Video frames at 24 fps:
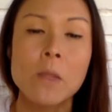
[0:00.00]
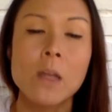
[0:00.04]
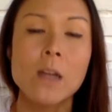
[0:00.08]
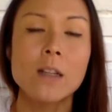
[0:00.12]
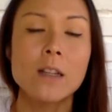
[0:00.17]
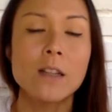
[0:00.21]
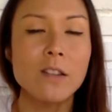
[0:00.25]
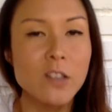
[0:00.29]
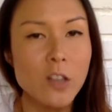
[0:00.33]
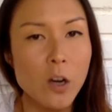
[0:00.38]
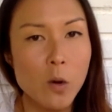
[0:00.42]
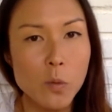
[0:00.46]

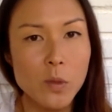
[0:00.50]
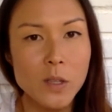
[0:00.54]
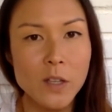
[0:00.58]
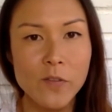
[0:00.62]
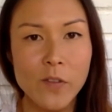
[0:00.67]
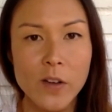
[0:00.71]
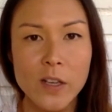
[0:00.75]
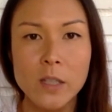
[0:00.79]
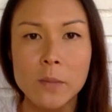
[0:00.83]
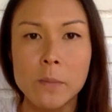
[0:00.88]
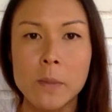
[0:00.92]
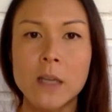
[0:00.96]
start with
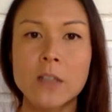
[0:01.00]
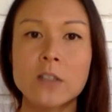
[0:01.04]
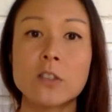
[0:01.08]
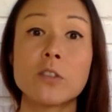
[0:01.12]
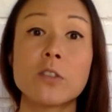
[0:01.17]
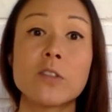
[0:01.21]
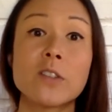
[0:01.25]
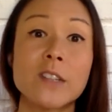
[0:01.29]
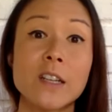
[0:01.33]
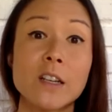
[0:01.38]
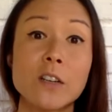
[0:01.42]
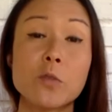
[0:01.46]
the
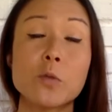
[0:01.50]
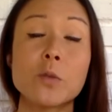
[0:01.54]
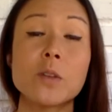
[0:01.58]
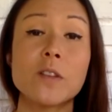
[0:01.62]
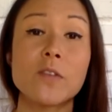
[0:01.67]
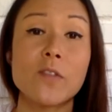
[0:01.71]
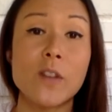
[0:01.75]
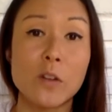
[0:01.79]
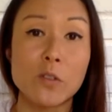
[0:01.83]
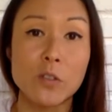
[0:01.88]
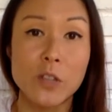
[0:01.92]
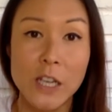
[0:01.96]
fundamentals, start with
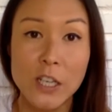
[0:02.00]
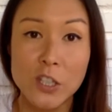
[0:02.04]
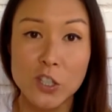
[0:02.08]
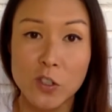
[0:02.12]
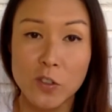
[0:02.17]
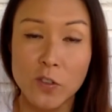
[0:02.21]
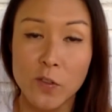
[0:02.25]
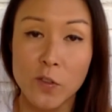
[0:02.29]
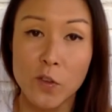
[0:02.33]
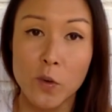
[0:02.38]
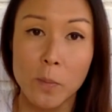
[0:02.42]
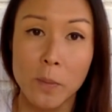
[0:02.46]
the
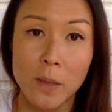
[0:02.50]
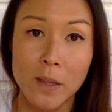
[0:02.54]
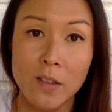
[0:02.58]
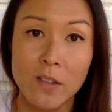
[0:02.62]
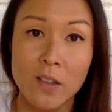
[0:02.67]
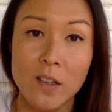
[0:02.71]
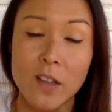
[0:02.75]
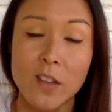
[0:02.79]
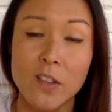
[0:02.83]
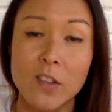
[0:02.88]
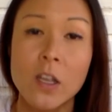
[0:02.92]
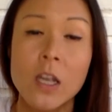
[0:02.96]
foundations of your
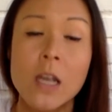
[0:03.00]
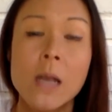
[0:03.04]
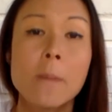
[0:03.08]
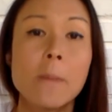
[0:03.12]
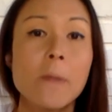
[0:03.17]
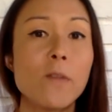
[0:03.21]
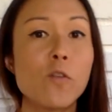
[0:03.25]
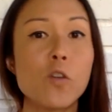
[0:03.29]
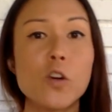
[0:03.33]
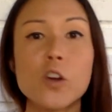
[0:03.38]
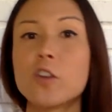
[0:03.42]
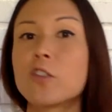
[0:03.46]
business
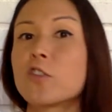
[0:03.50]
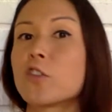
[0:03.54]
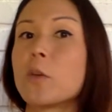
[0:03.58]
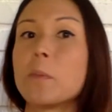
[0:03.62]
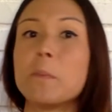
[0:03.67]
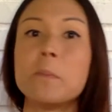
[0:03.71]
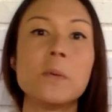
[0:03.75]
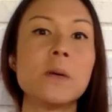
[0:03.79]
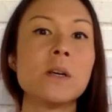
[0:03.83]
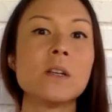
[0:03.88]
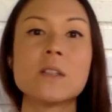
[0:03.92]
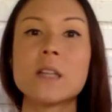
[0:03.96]
before you
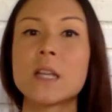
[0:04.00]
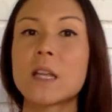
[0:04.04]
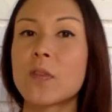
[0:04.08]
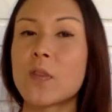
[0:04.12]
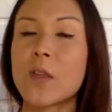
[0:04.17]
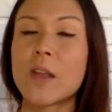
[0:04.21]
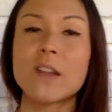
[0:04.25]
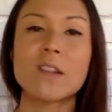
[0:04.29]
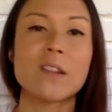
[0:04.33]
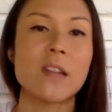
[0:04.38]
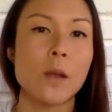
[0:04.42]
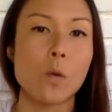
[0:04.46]
start building
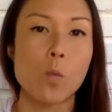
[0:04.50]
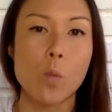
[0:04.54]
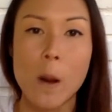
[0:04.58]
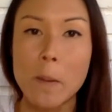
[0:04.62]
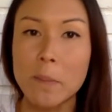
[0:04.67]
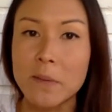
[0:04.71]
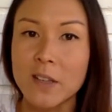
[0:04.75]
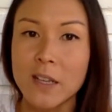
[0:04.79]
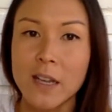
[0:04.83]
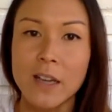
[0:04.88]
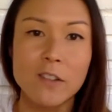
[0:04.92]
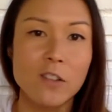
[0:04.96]
things like
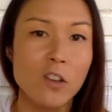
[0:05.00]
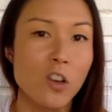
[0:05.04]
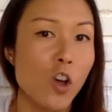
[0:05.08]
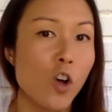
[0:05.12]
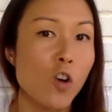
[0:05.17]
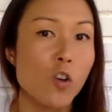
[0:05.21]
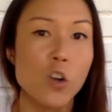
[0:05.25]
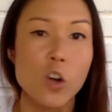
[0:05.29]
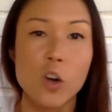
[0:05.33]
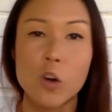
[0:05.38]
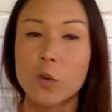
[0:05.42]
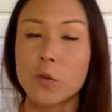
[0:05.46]
websites,
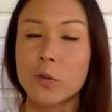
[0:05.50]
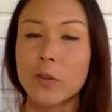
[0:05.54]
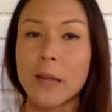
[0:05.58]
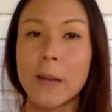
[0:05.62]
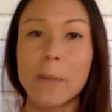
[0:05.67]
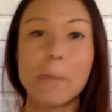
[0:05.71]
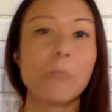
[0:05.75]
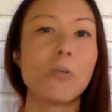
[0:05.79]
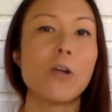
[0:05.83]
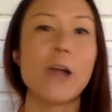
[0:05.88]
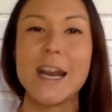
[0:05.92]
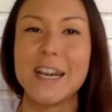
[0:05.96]
logos,
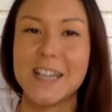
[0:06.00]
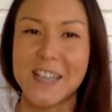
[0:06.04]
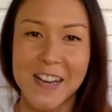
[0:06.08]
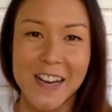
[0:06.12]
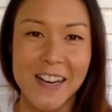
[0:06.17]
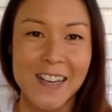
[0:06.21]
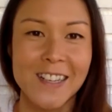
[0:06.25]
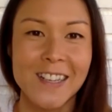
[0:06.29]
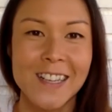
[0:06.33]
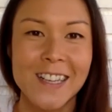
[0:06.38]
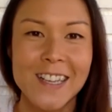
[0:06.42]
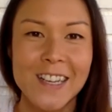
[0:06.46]
and
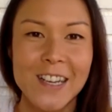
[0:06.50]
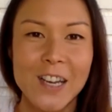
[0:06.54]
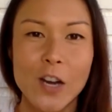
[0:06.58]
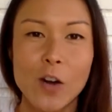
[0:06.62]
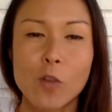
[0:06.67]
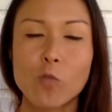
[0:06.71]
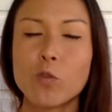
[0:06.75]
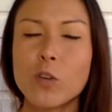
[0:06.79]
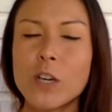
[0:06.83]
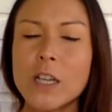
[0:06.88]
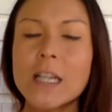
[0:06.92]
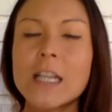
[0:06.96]
branding. You
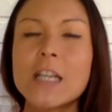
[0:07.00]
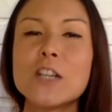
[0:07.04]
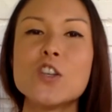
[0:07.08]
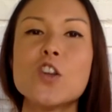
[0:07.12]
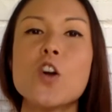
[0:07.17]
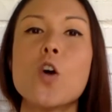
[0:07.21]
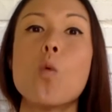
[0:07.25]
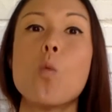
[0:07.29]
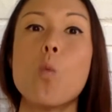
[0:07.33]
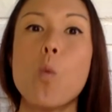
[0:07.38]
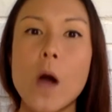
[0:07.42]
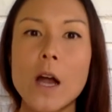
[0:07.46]
know, really
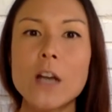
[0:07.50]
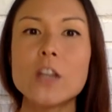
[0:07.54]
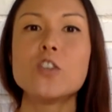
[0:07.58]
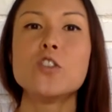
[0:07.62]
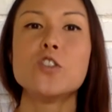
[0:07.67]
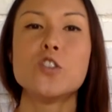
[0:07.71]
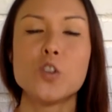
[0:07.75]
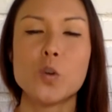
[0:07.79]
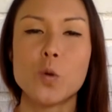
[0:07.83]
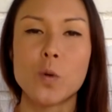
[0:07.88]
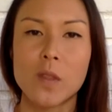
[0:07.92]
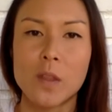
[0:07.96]
know what
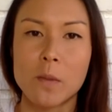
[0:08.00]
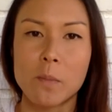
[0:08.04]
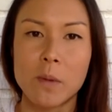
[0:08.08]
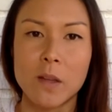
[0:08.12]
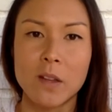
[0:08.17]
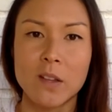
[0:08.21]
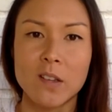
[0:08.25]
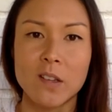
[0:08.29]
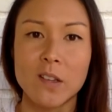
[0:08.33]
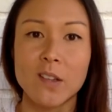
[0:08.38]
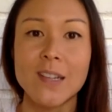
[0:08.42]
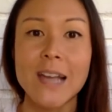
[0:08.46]
you do in the
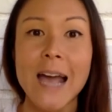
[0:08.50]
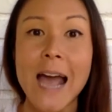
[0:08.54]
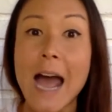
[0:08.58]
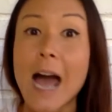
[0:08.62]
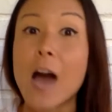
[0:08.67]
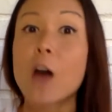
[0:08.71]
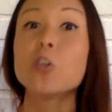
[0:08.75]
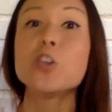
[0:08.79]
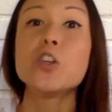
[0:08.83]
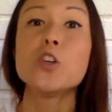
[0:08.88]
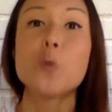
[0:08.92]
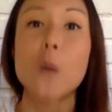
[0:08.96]
business,
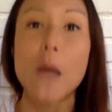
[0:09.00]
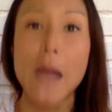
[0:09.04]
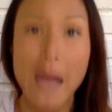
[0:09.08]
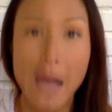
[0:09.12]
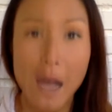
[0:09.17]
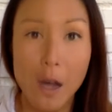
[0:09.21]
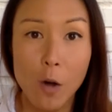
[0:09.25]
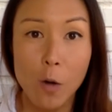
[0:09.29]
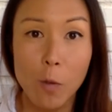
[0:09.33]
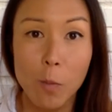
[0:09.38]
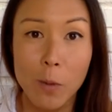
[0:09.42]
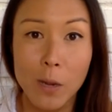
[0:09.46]
how you
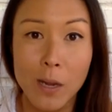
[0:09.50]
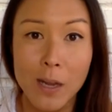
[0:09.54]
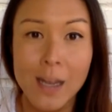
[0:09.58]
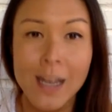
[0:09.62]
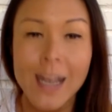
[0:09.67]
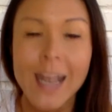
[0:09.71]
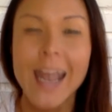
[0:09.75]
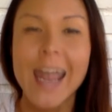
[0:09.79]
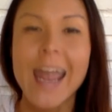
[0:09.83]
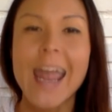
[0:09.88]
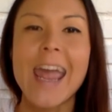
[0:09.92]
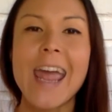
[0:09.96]
help,
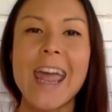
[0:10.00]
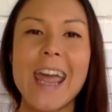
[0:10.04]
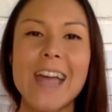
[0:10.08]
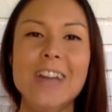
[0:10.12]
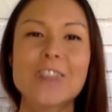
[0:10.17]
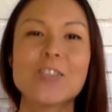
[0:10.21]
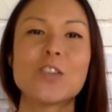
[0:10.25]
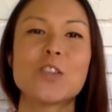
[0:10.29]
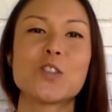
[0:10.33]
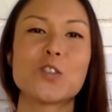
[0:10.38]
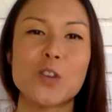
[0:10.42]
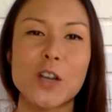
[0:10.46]

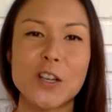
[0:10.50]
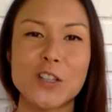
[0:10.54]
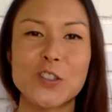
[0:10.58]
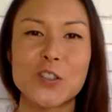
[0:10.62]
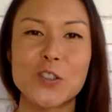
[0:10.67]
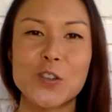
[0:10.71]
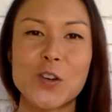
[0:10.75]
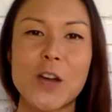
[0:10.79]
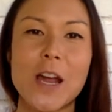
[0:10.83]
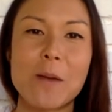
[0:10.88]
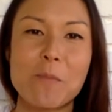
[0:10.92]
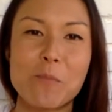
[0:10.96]
and the
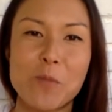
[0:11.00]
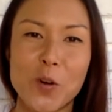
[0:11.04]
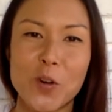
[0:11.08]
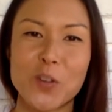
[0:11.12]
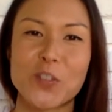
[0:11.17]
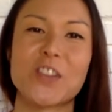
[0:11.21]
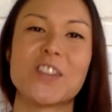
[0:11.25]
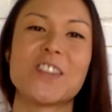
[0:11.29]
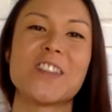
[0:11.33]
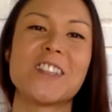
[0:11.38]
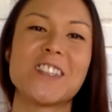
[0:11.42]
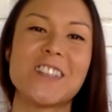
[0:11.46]
structure and
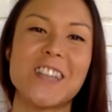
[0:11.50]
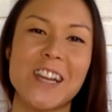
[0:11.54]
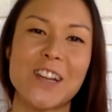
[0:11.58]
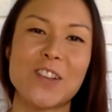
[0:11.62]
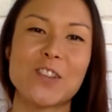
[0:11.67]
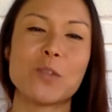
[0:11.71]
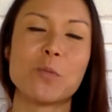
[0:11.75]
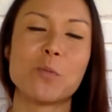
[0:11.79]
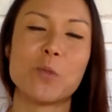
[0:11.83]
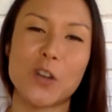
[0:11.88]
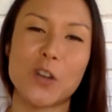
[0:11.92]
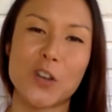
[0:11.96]
process it
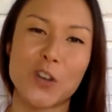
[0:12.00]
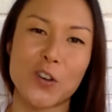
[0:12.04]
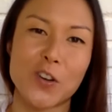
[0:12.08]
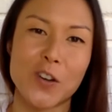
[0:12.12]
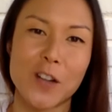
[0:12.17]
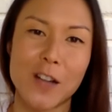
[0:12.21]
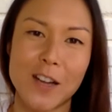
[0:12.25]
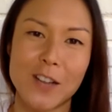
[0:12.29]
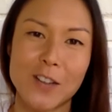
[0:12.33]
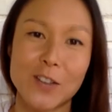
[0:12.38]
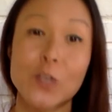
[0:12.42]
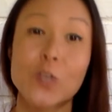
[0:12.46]
takes to bring your
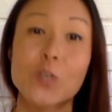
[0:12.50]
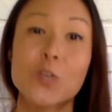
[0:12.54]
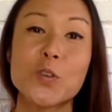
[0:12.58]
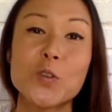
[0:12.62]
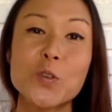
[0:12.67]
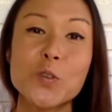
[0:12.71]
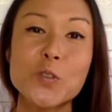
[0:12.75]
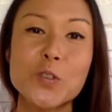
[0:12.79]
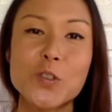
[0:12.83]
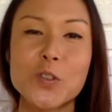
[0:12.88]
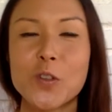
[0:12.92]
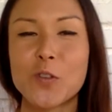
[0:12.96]
clients
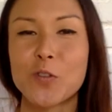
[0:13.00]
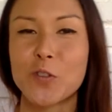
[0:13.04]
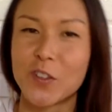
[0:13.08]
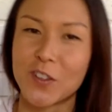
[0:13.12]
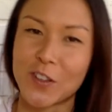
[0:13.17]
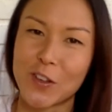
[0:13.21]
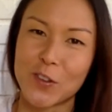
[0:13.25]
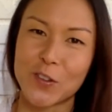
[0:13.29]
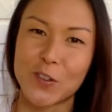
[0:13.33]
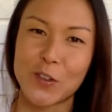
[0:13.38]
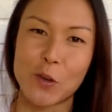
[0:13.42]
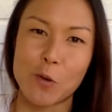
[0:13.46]
through to the
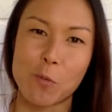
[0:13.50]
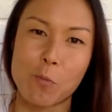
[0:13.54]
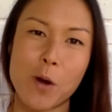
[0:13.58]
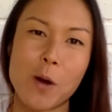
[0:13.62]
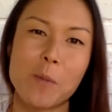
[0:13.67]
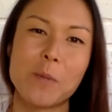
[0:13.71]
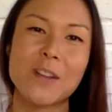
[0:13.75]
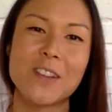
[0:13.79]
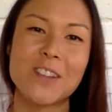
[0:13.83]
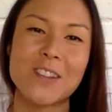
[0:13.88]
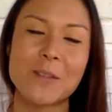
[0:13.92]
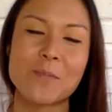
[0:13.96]
results that you
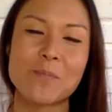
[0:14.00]
promise.